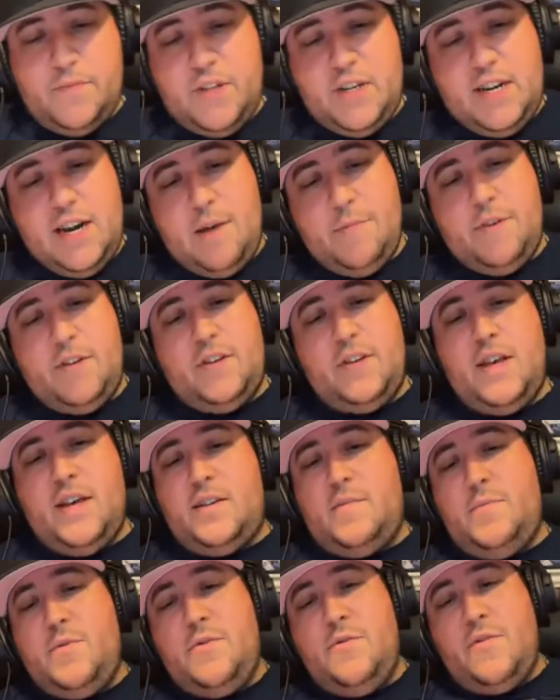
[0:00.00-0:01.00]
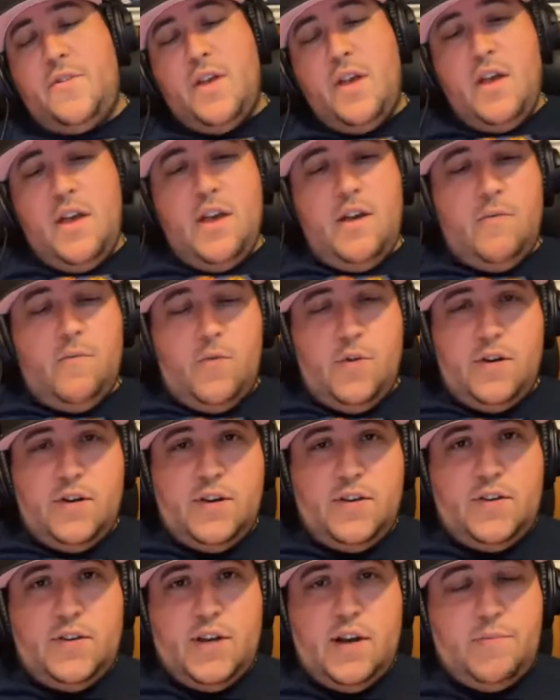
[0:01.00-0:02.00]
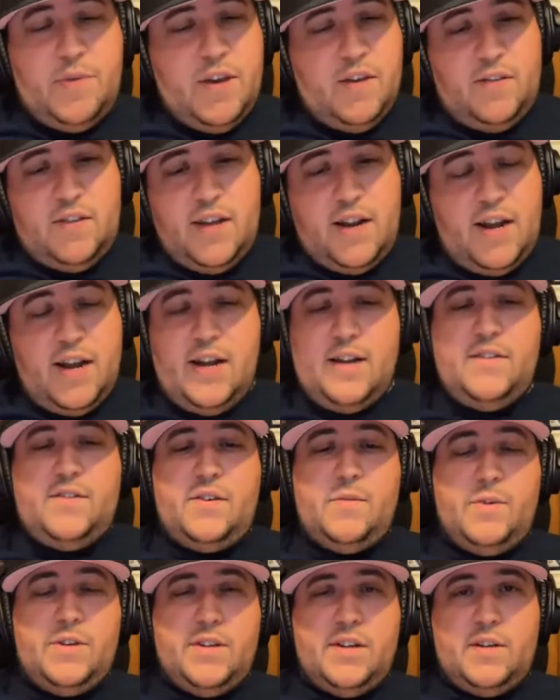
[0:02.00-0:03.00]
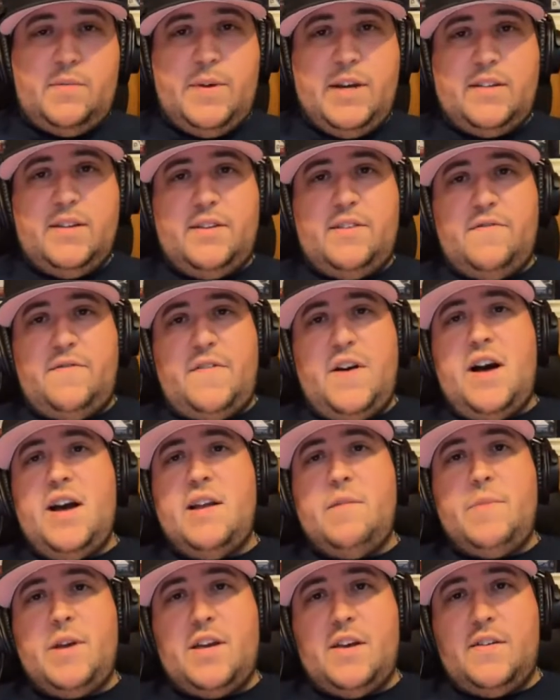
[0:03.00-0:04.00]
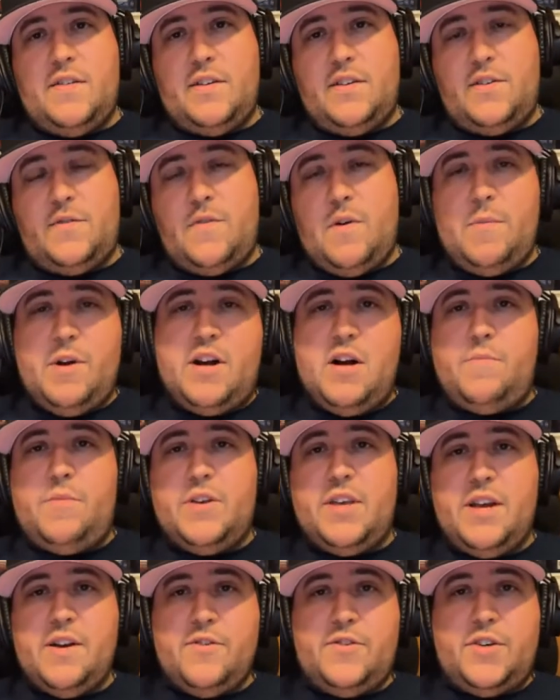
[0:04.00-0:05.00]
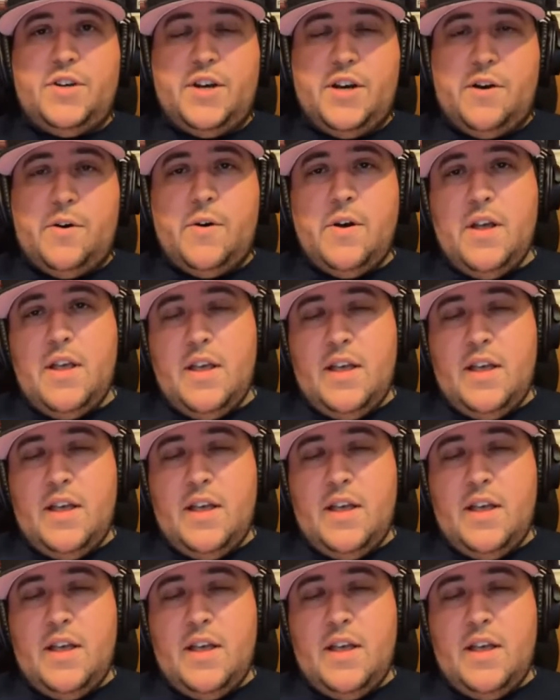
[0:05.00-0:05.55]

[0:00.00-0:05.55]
Diamond Selects booth was a piece that I honestly wasn't expecting to find because it's from a couple years ago.